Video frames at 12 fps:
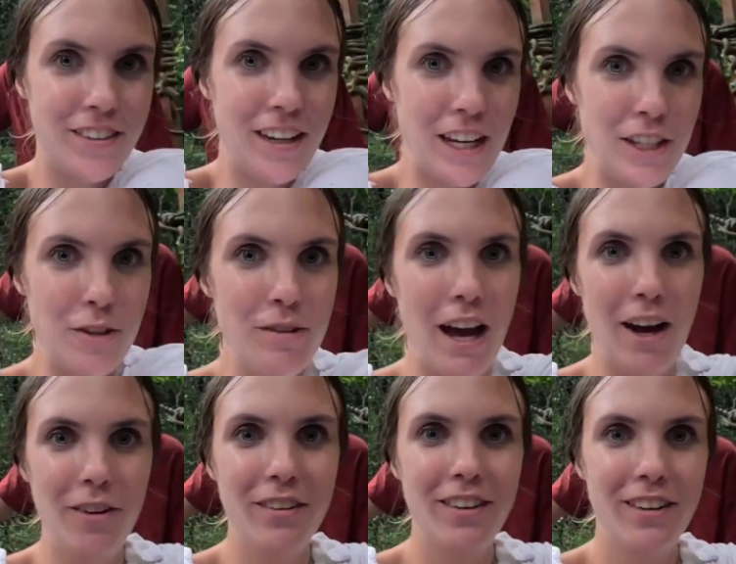take you
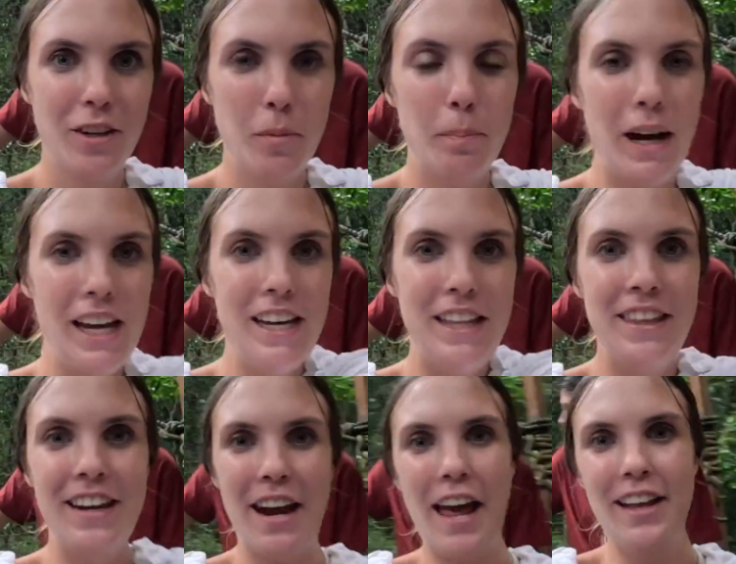down, but in
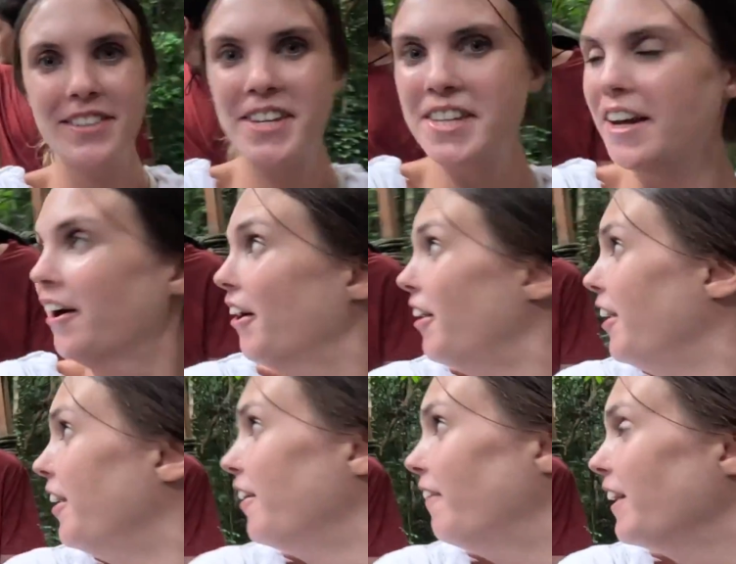the net still,
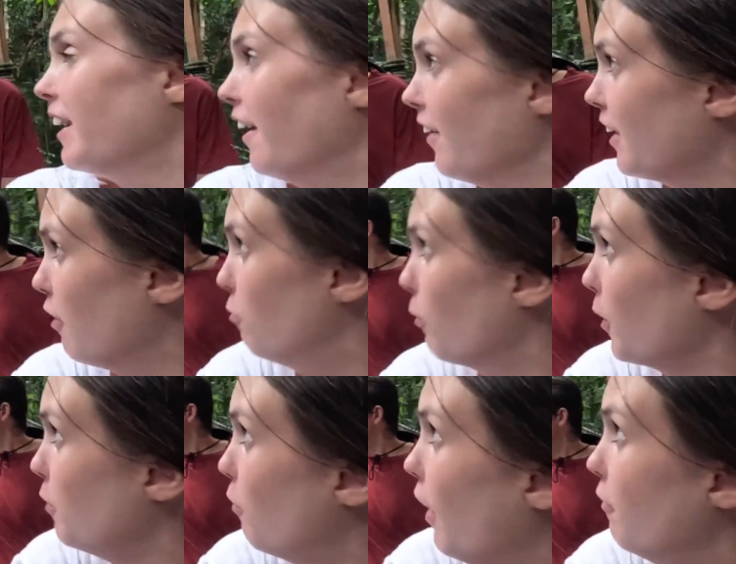like at like a
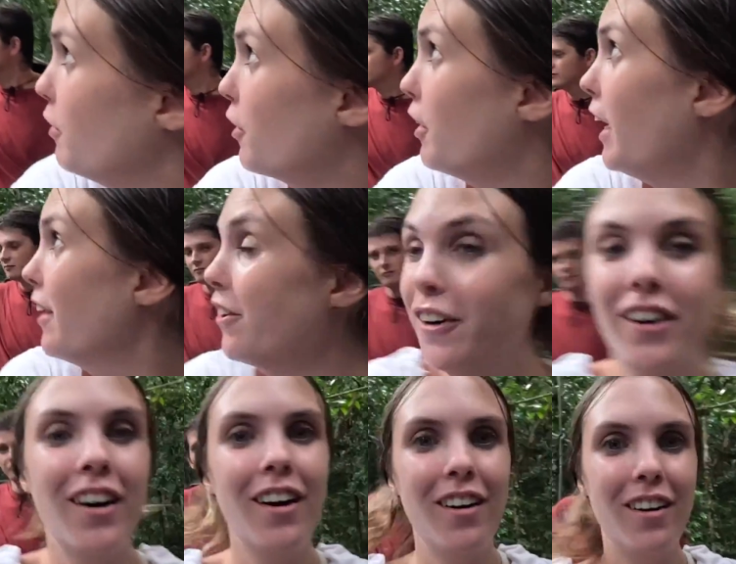45-degree angle.
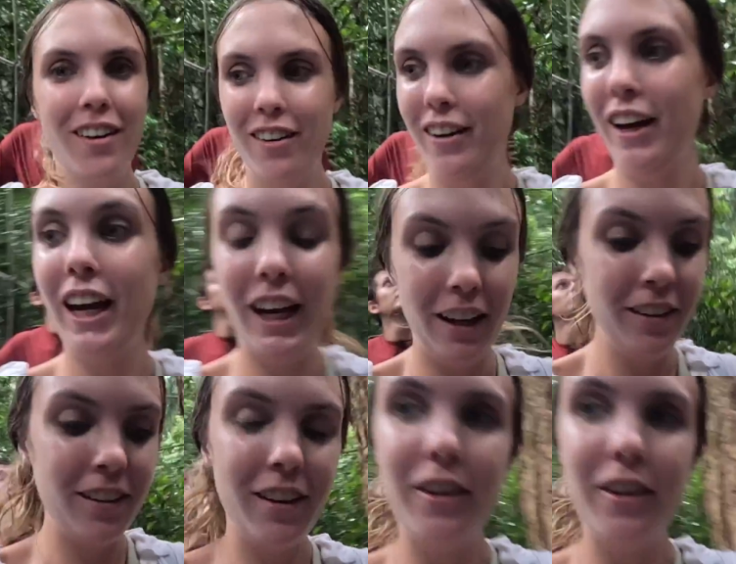And